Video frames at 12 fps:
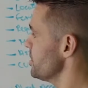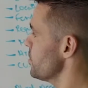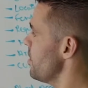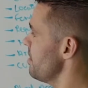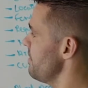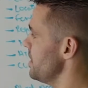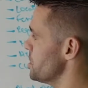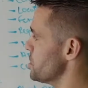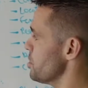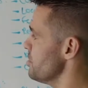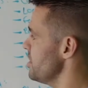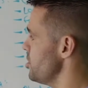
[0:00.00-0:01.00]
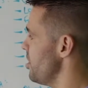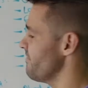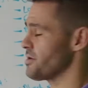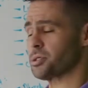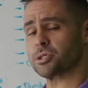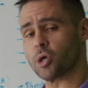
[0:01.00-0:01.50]
want to make sure that you have a
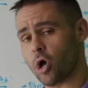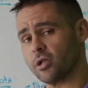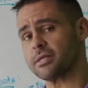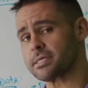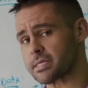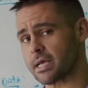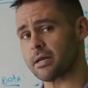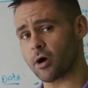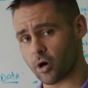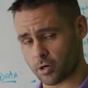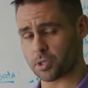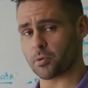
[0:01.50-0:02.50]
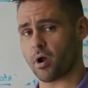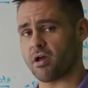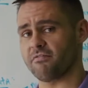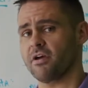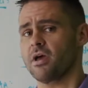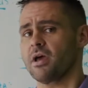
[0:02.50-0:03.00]
solid state hard drive.
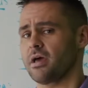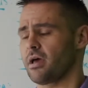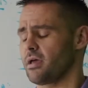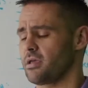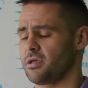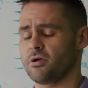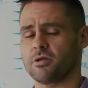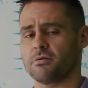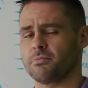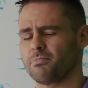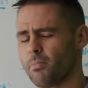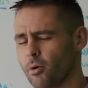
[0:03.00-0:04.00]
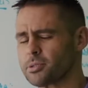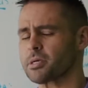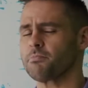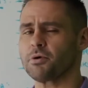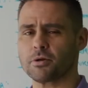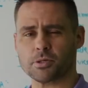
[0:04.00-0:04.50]
Most
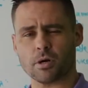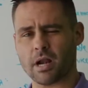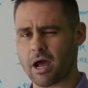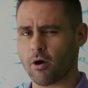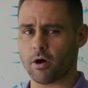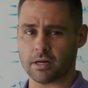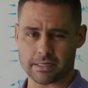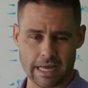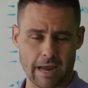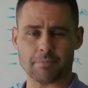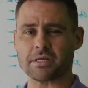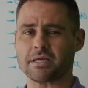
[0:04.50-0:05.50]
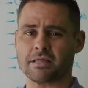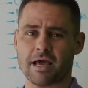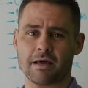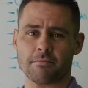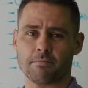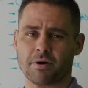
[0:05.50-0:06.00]
computers are now adapting
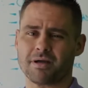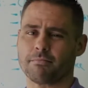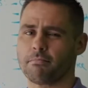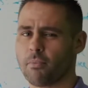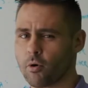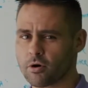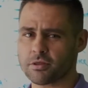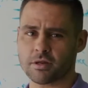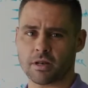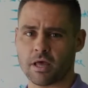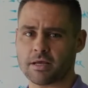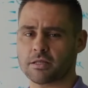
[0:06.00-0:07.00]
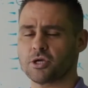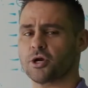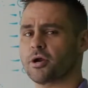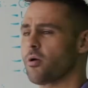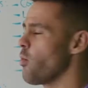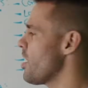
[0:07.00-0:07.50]
that, but more than likely you're going
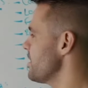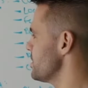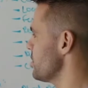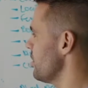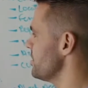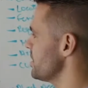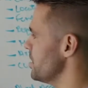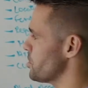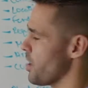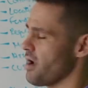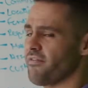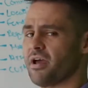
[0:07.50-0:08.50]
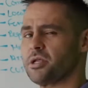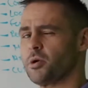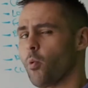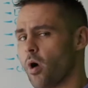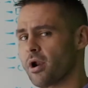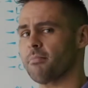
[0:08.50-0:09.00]
to want a solid state drive, and you
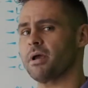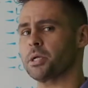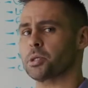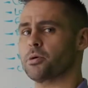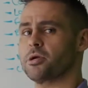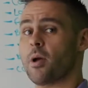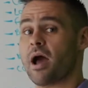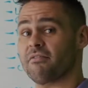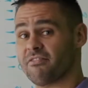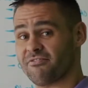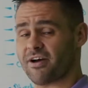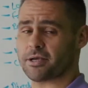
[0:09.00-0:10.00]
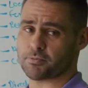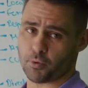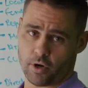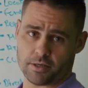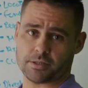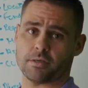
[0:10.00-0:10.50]
want to make sure you have a fast
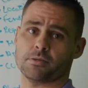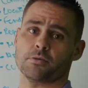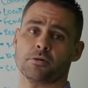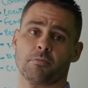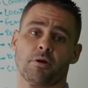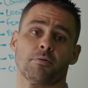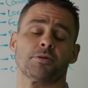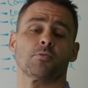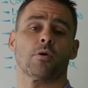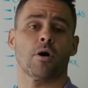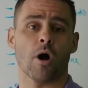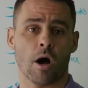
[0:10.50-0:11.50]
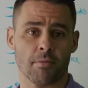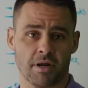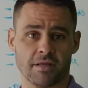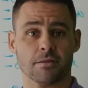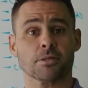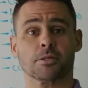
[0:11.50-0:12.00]
processor to be able to
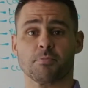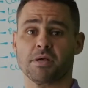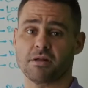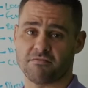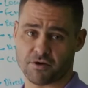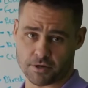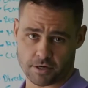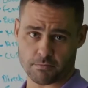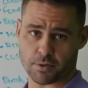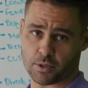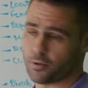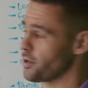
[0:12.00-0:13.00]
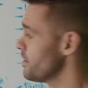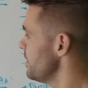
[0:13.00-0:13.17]
accommodate the speed of your computer.